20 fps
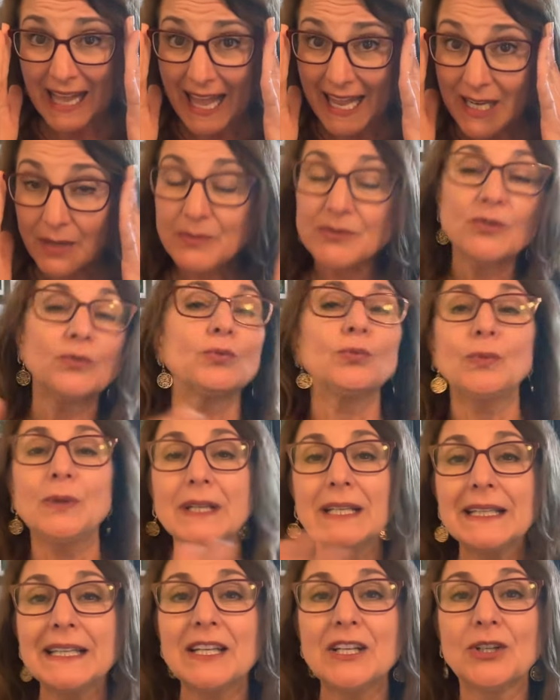and it was a
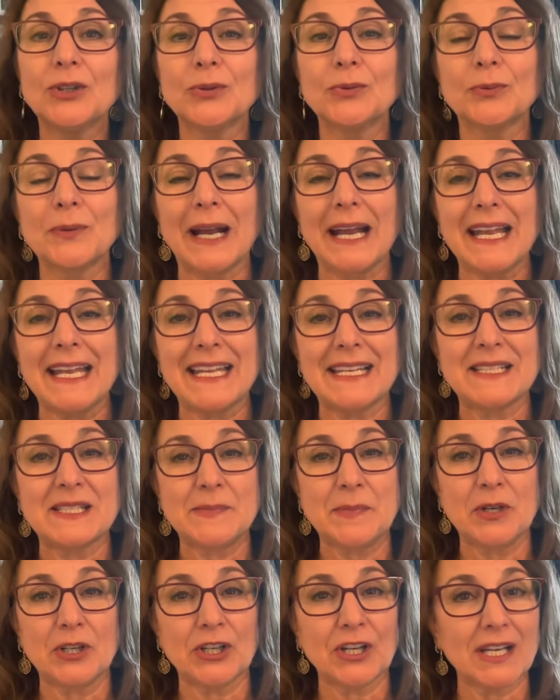really great
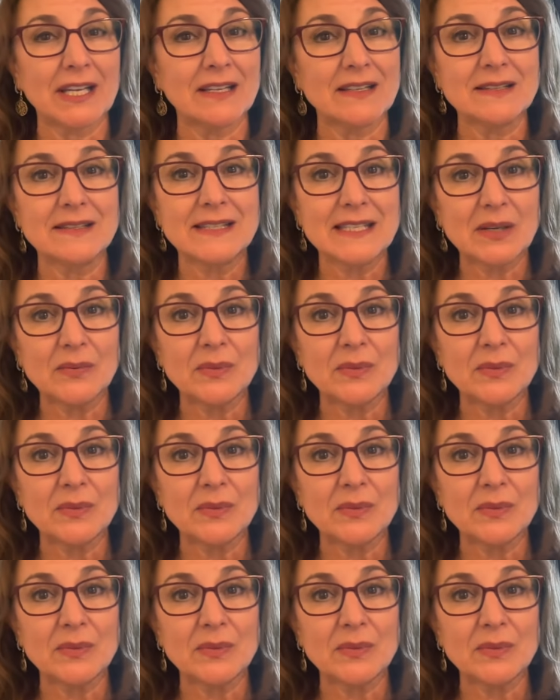experience.